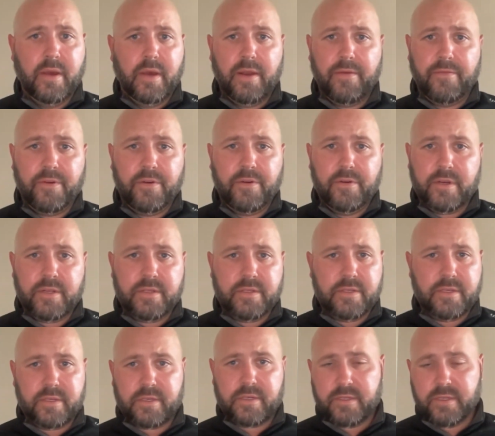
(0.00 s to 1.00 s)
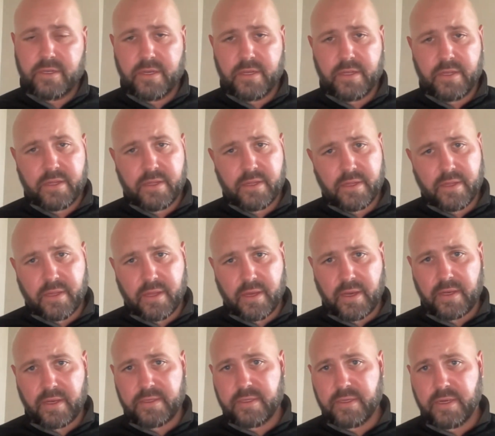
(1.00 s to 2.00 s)
And if you do it consistently,
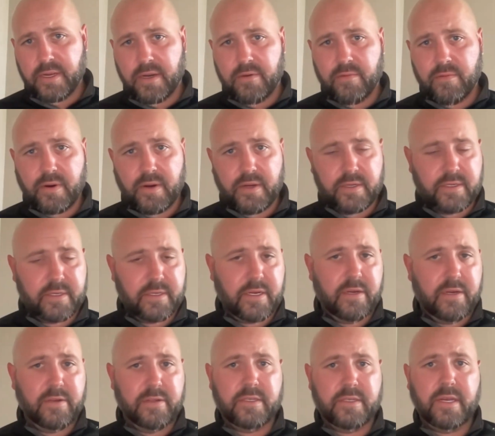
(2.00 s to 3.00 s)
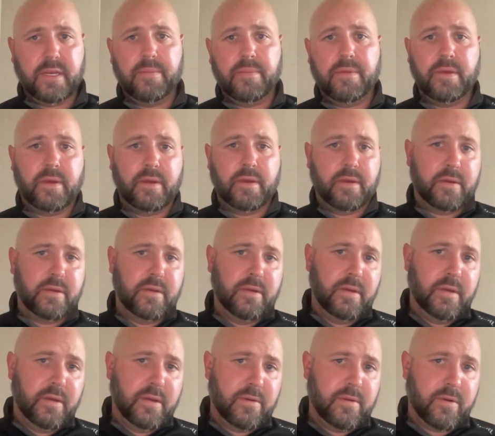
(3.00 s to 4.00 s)
like I said, we're going to hear the same thing.
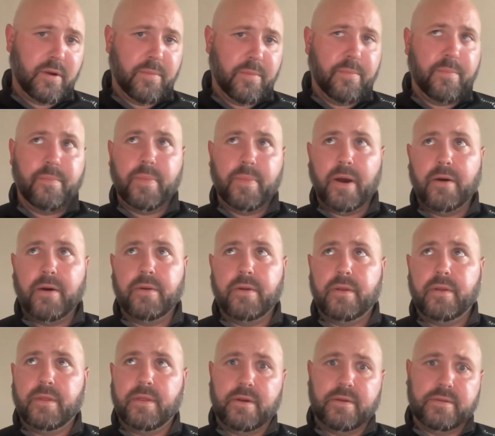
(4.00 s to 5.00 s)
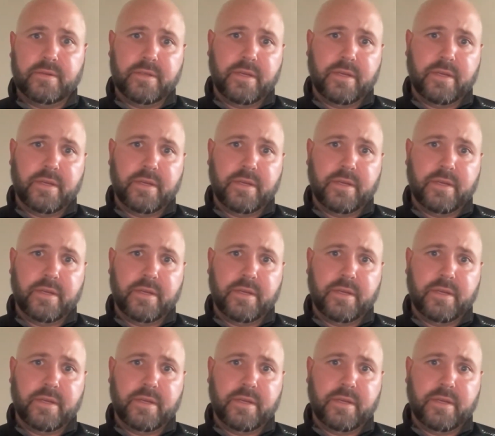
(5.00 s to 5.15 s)
Try to pound it in there.